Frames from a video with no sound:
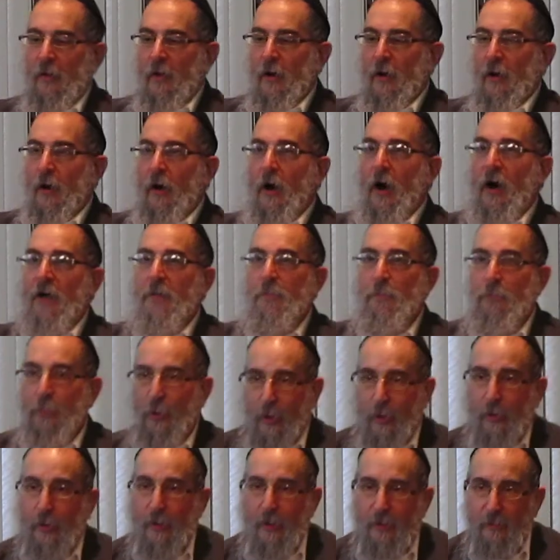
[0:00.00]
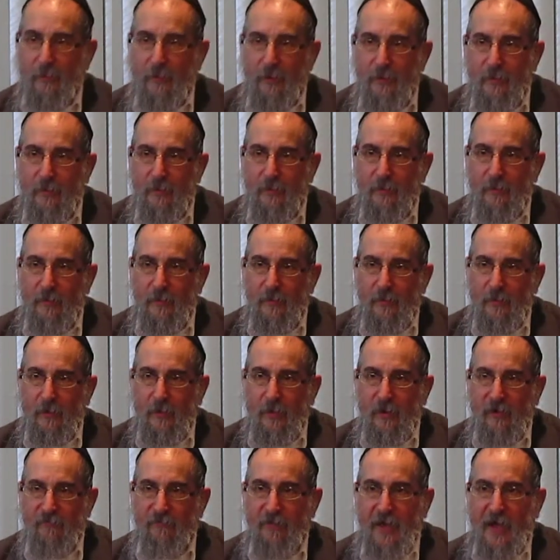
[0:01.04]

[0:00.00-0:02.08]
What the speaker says: On Purim of